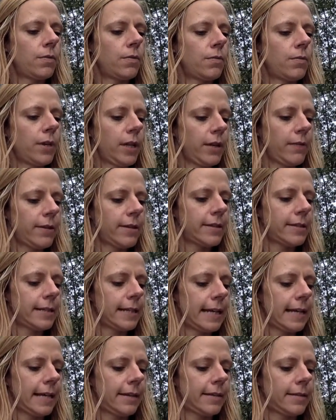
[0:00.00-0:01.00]
really
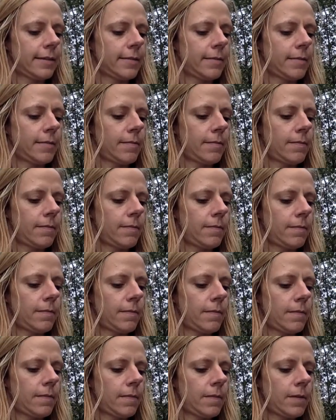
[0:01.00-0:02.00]
resonates
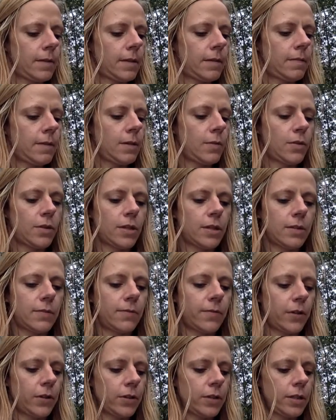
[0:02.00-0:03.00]
to me with this
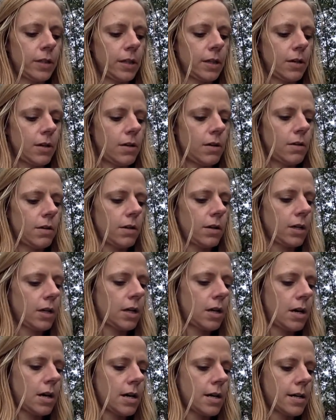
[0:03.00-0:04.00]
first
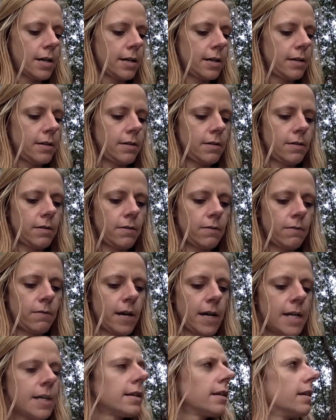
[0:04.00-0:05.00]
card,
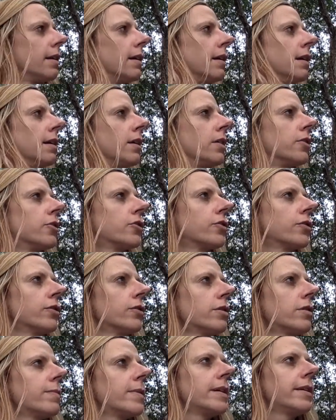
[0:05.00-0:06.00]
right?
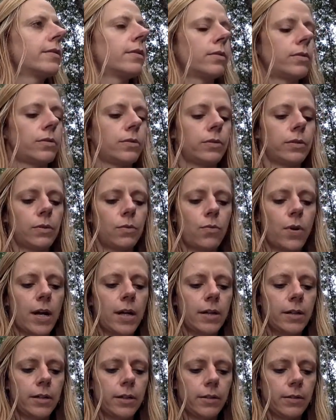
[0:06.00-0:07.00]
Truth be told. Why
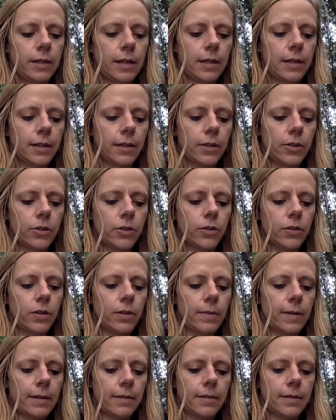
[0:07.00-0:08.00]
aren't you telling the truth
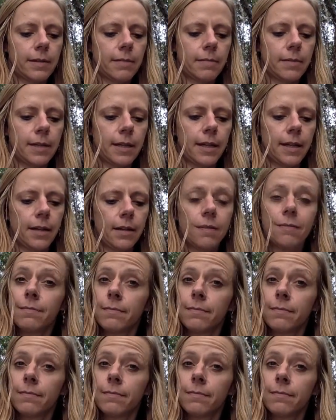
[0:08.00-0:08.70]
about something?